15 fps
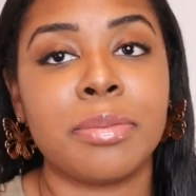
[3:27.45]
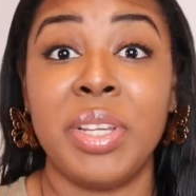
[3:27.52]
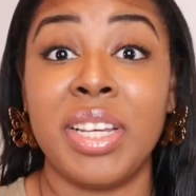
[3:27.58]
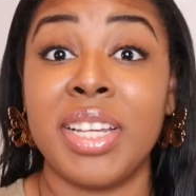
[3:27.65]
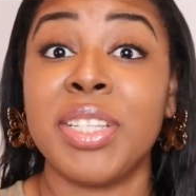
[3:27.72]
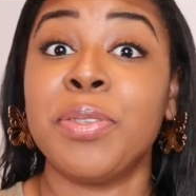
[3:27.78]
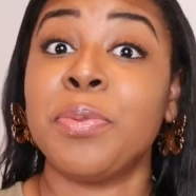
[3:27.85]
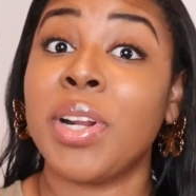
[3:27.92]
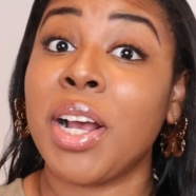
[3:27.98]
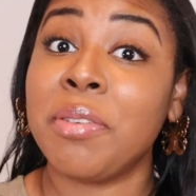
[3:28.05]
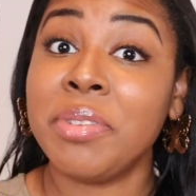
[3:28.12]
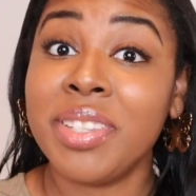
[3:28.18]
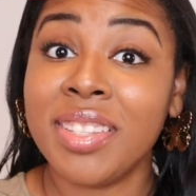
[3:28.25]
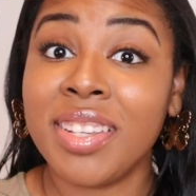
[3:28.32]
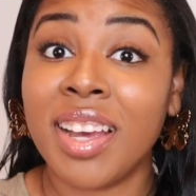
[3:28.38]
Because when I
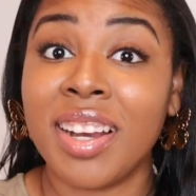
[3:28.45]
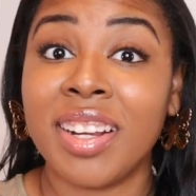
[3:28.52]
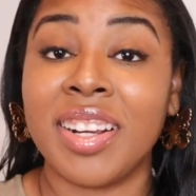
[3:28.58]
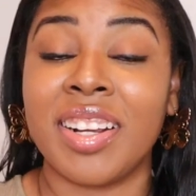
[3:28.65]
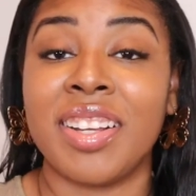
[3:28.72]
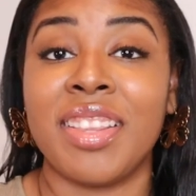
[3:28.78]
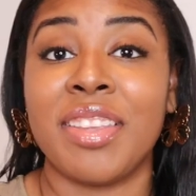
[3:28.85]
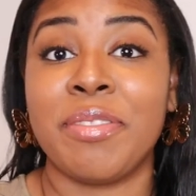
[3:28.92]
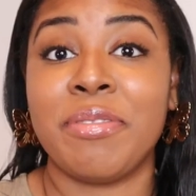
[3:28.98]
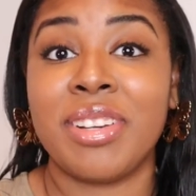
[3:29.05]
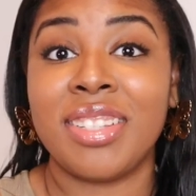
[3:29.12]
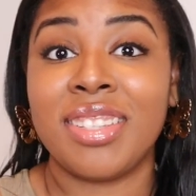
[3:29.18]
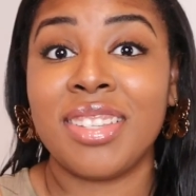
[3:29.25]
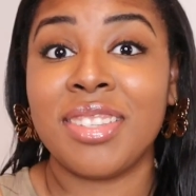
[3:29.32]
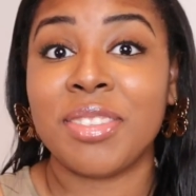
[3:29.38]
was younger, there
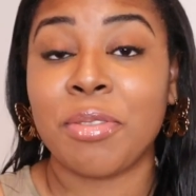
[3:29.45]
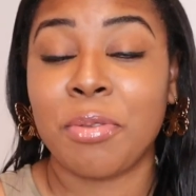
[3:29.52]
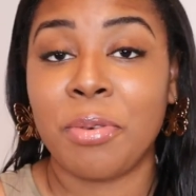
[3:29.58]
was this